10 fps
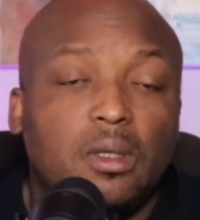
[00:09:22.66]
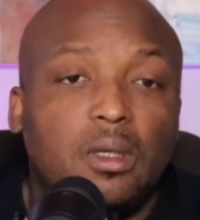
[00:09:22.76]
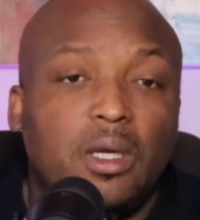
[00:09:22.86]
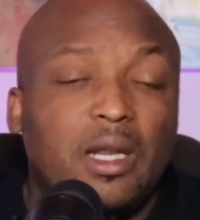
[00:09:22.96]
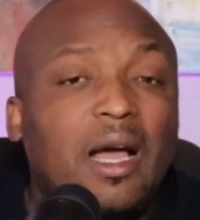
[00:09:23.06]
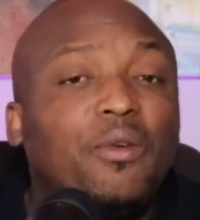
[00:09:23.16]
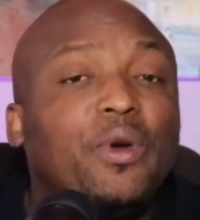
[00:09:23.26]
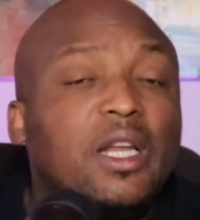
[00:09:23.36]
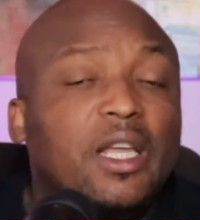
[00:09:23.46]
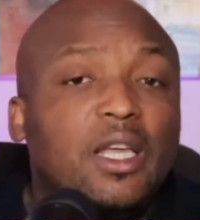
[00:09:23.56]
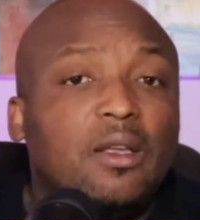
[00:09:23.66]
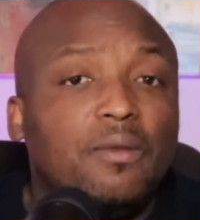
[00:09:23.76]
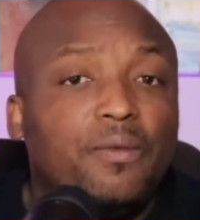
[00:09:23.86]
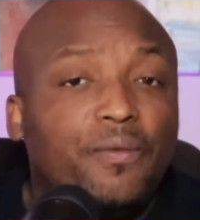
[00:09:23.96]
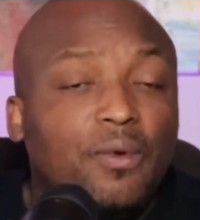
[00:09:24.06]
And I really
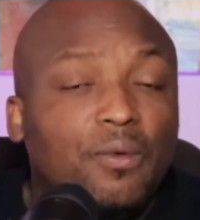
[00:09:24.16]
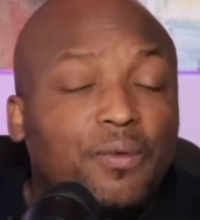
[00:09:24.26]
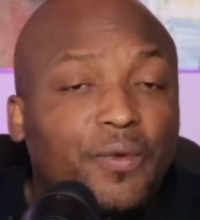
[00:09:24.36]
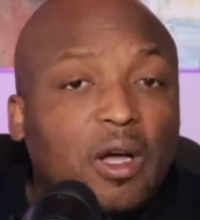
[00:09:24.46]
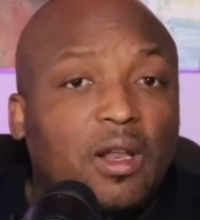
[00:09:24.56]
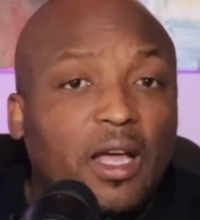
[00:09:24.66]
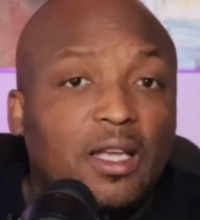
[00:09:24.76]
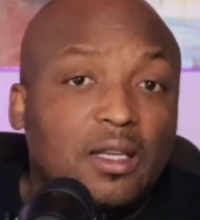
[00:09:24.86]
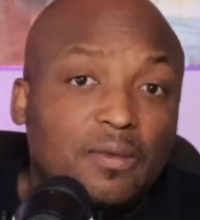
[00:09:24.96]
felt like